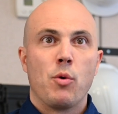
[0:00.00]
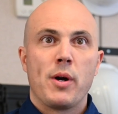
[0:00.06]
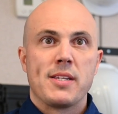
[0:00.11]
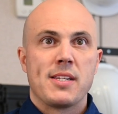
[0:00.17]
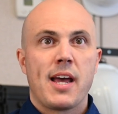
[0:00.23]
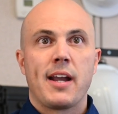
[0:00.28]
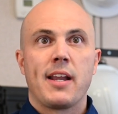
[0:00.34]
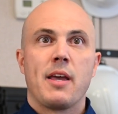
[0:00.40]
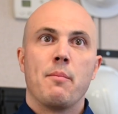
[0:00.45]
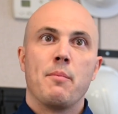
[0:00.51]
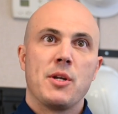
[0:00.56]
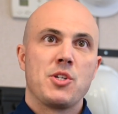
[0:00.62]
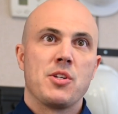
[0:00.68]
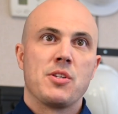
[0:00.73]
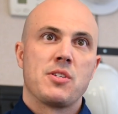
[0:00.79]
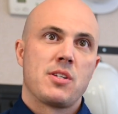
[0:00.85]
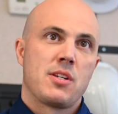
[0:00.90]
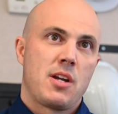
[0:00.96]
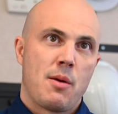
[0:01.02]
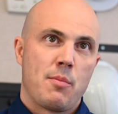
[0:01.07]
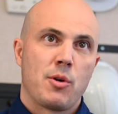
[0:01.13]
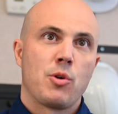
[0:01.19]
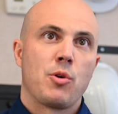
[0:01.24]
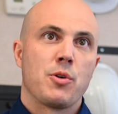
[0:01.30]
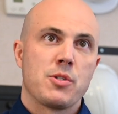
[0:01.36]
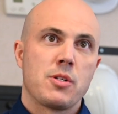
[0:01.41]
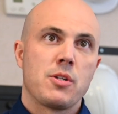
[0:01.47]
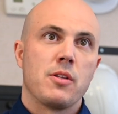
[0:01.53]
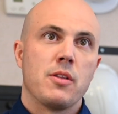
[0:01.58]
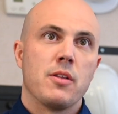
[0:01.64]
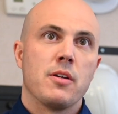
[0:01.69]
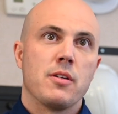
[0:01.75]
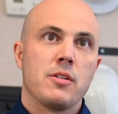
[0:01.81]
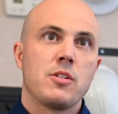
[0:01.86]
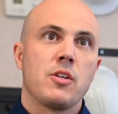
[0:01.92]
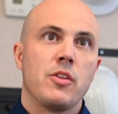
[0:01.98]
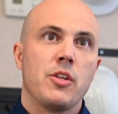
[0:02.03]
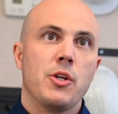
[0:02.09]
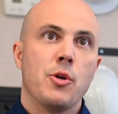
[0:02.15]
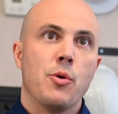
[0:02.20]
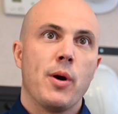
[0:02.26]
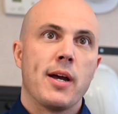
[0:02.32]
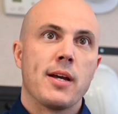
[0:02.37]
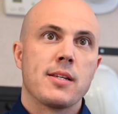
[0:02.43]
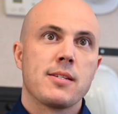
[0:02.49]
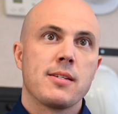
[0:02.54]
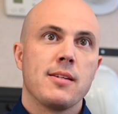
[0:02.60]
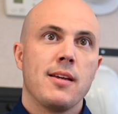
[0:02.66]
always had ambitions to come across to the US.